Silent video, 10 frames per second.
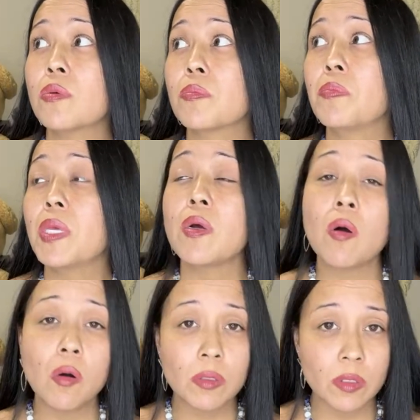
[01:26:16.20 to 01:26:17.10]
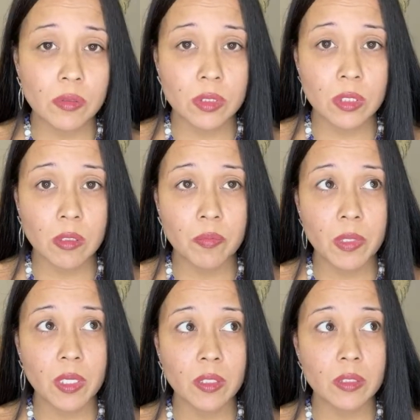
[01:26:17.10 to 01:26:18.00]
be hard on yourself
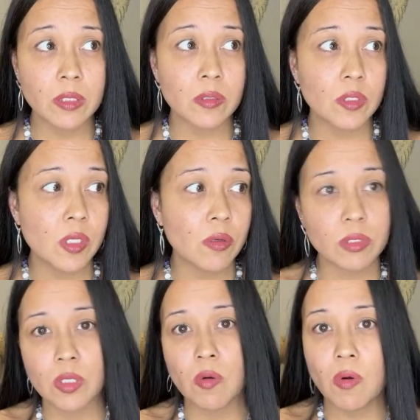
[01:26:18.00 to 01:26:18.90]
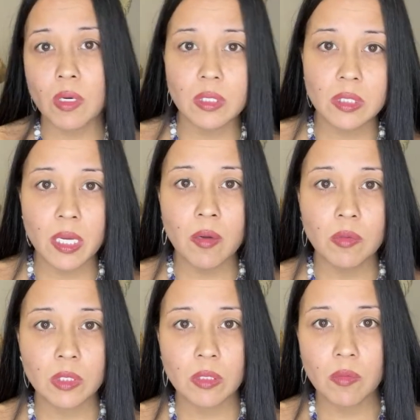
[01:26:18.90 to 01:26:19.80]
because, to go on a date with
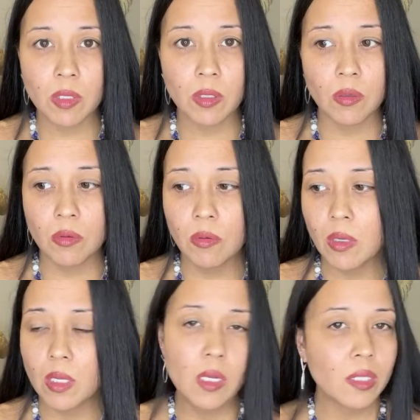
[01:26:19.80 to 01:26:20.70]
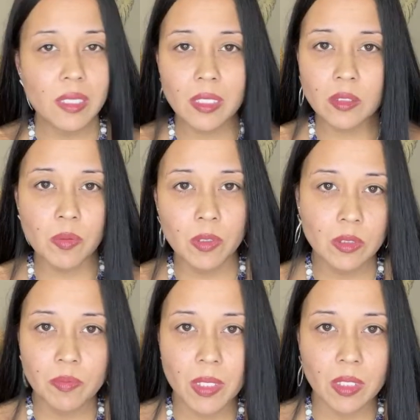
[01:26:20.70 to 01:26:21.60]
someone new, that's supposed
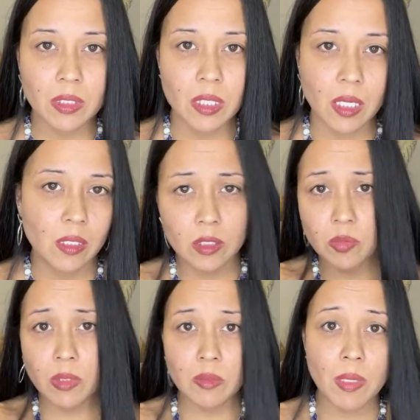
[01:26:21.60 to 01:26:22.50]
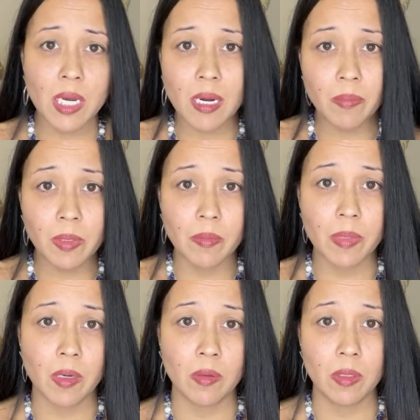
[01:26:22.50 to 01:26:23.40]
to be exciting. You're supposed to be happy
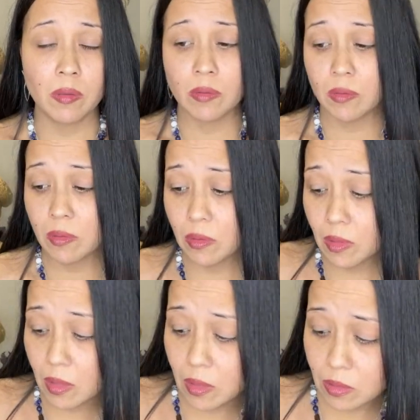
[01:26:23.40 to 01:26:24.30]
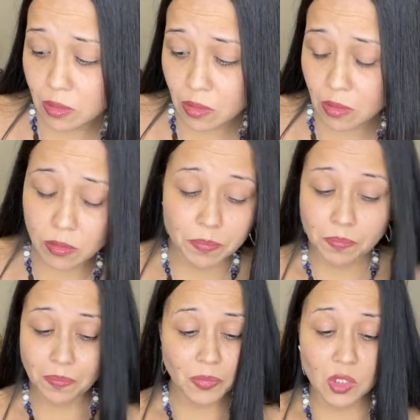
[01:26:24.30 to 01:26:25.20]
about it. So
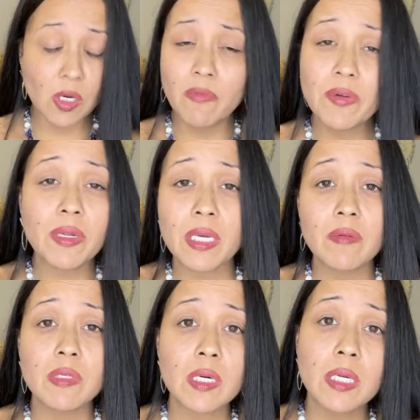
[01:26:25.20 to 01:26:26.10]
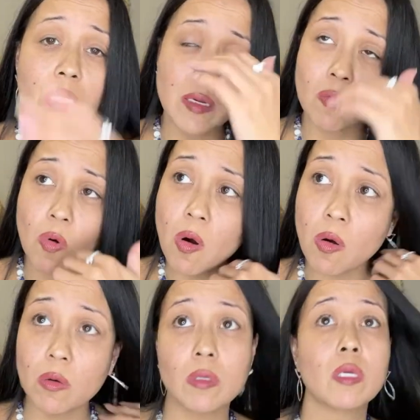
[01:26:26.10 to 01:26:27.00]
don't feel like you've done anything
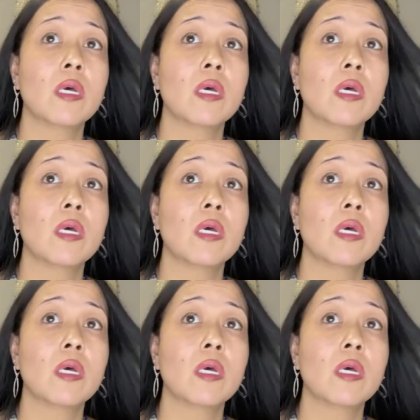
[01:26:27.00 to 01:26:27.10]
wrong.